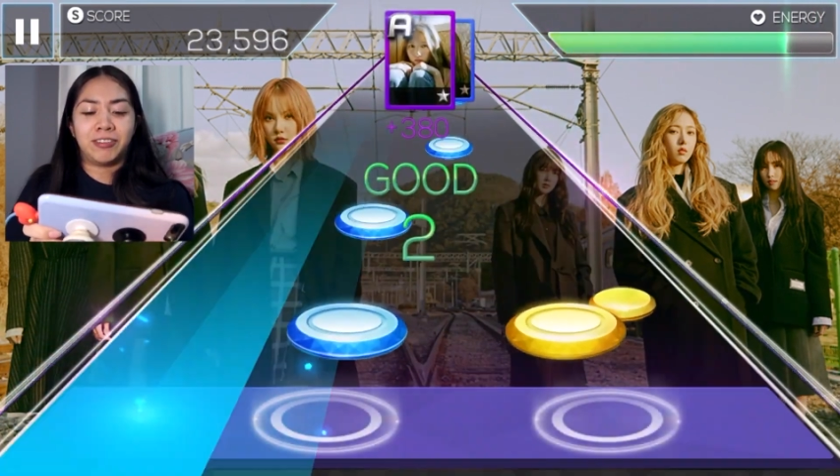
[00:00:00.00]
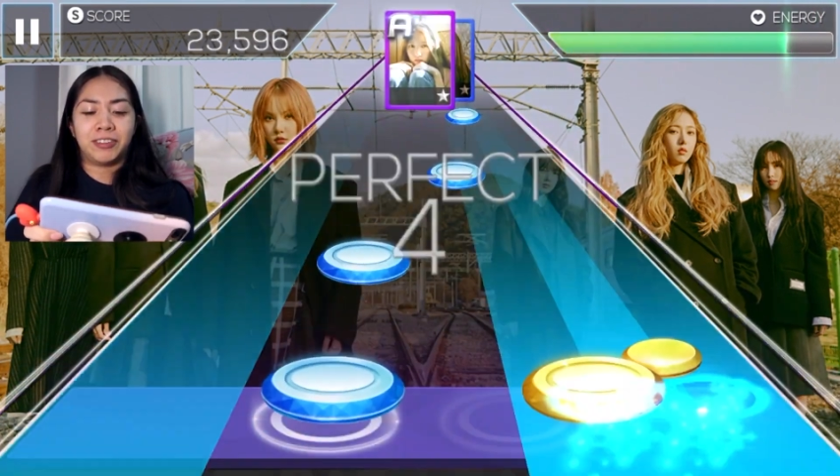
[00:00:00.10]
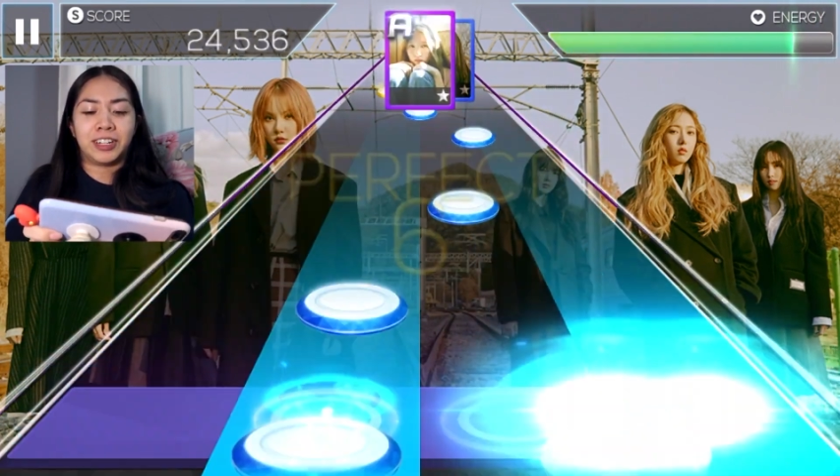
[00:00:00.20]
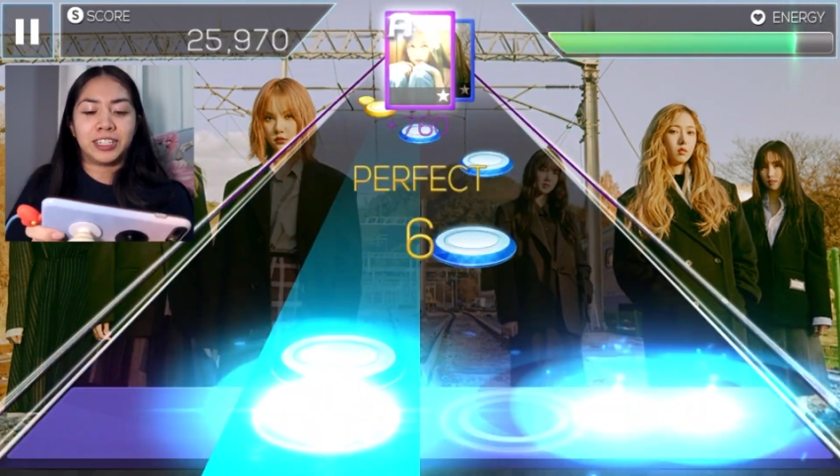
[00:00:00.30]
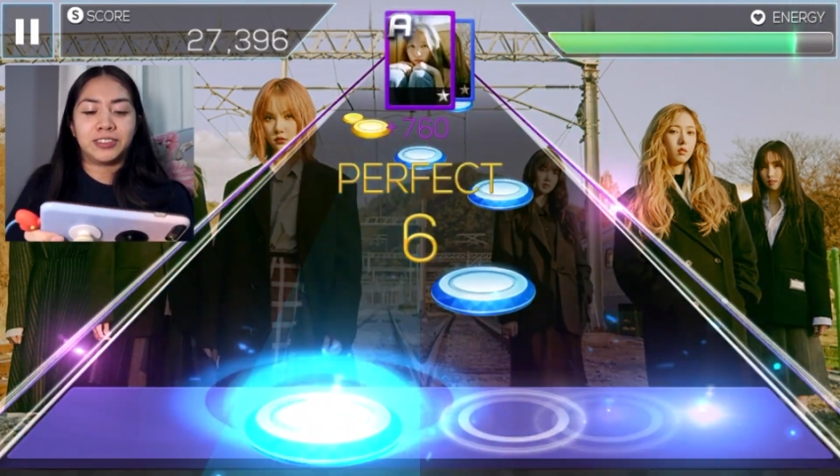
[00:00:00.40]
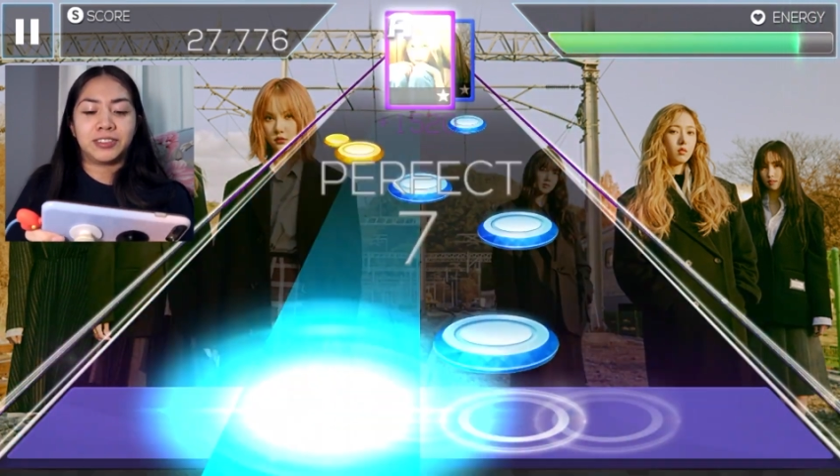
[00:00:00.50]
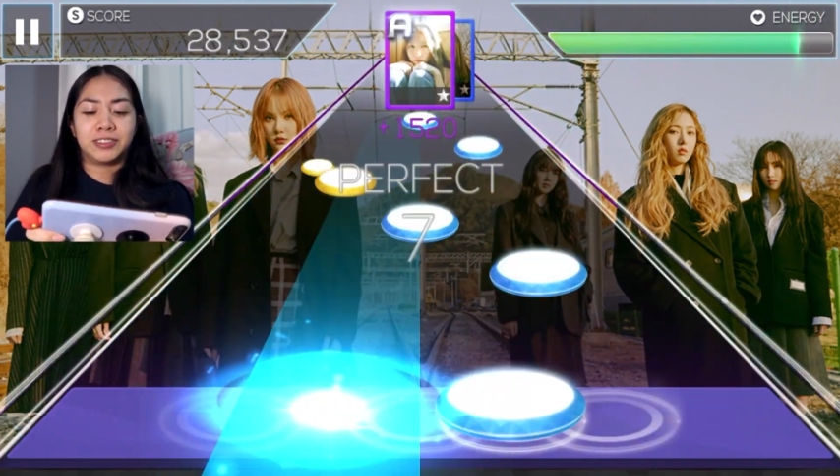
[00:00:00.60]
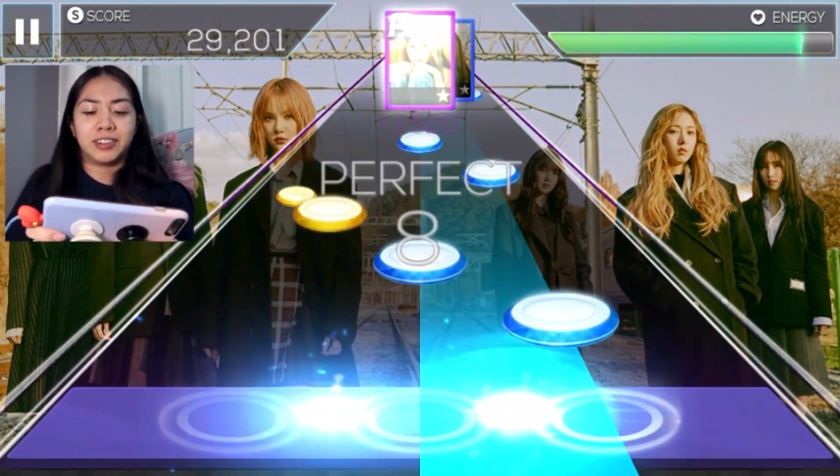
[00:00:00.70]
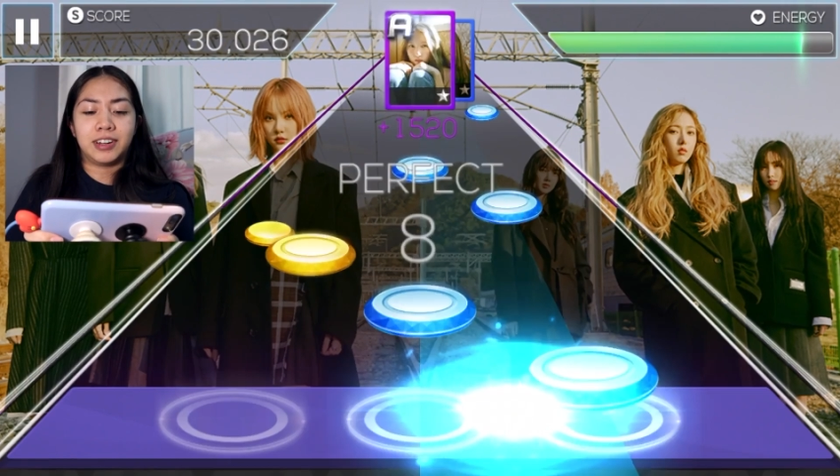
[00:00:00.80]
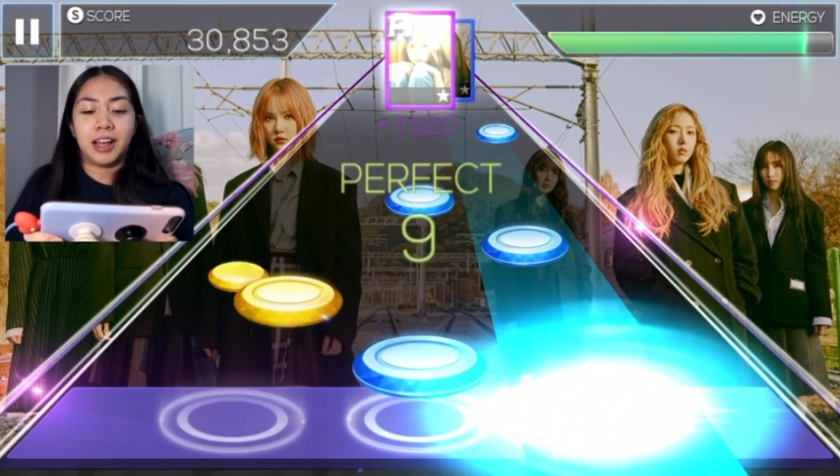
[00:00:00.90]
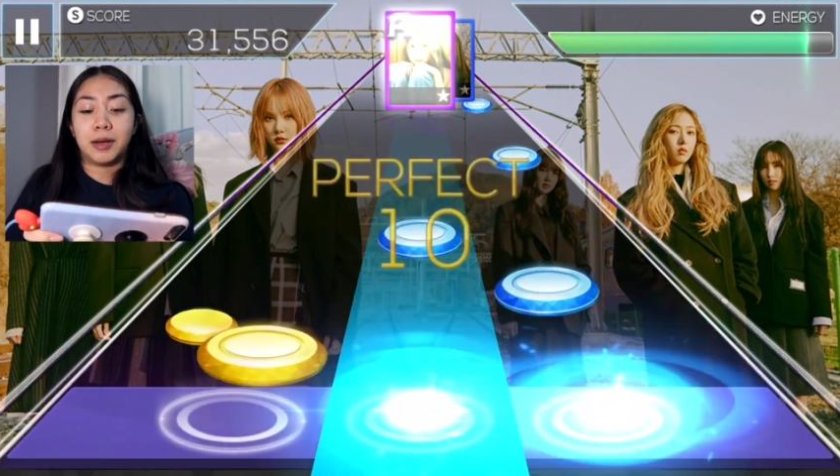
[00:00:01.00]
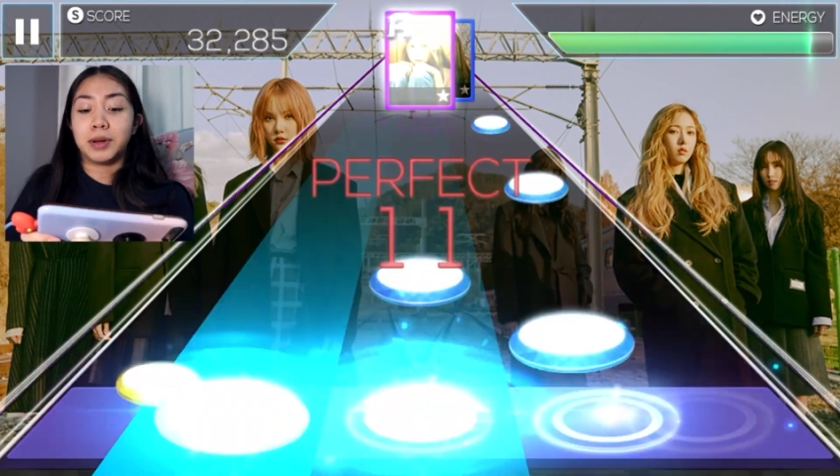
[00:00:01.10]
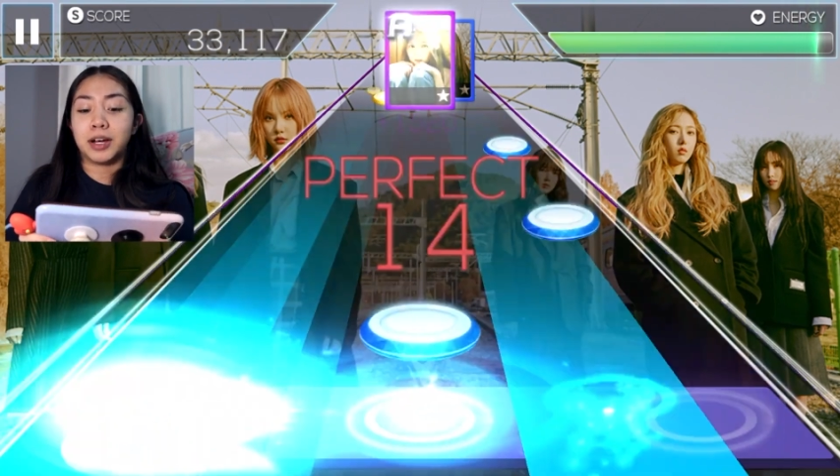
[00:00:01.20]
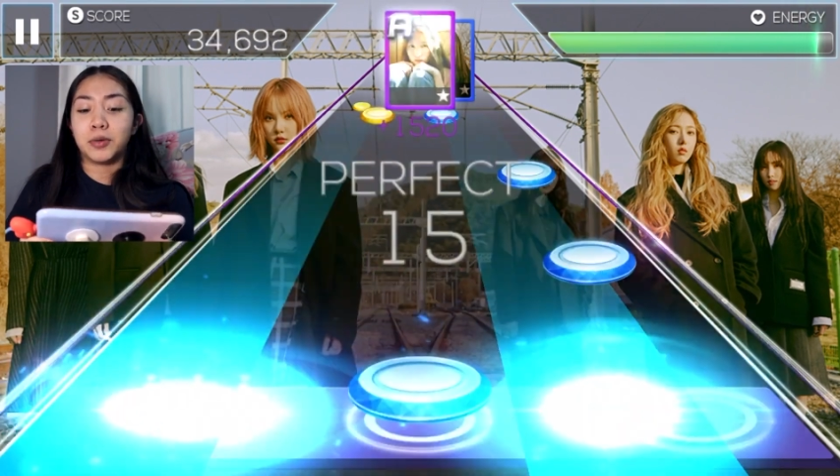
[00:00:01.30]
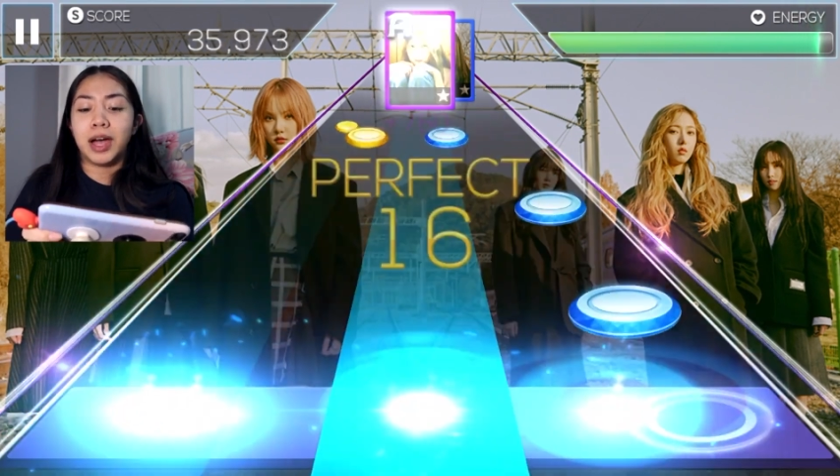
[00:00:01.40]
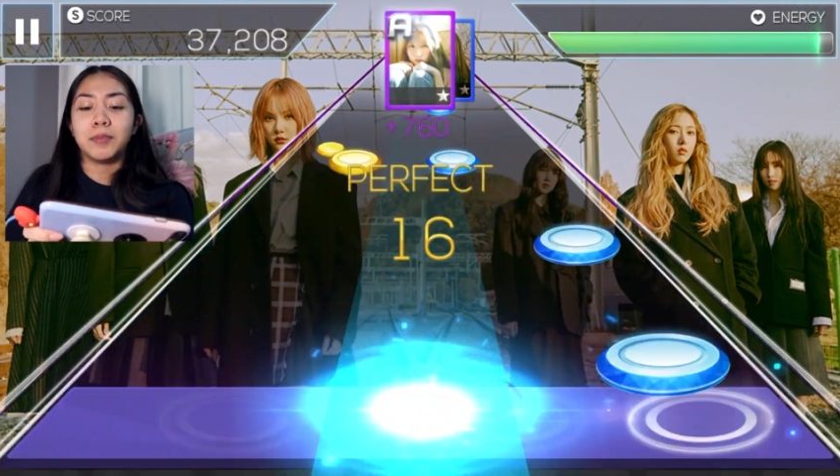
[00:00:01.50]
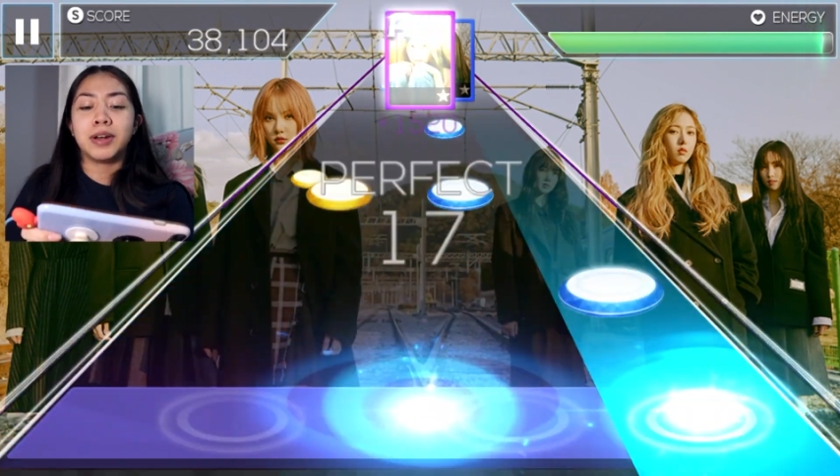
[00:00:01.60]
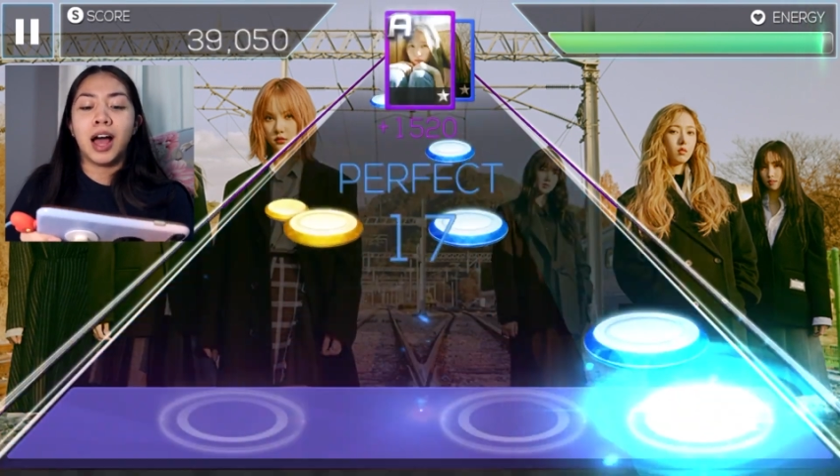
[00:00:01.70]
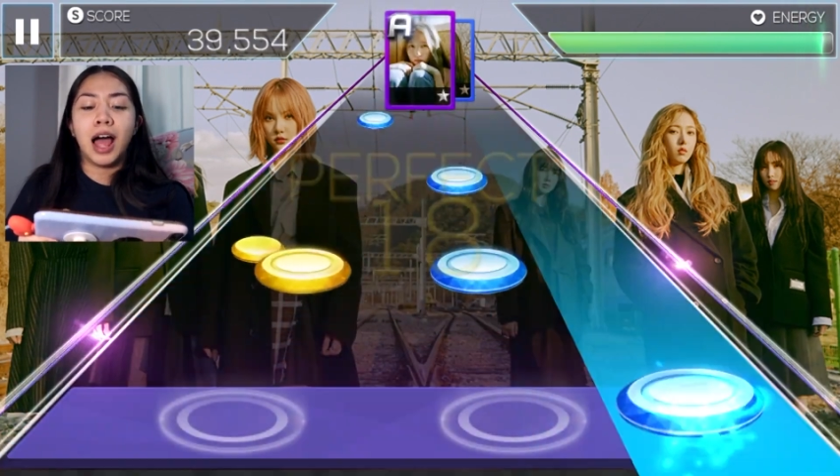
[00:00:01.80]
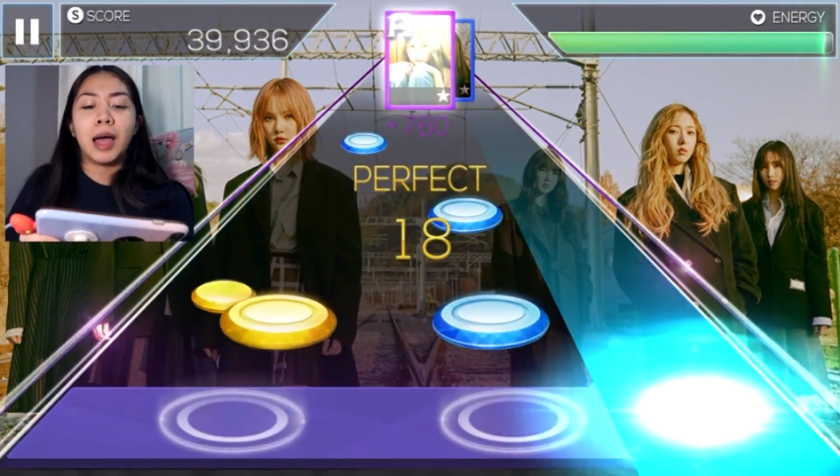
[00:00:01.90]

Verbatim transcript: Fudge. I'm not going. I'm not.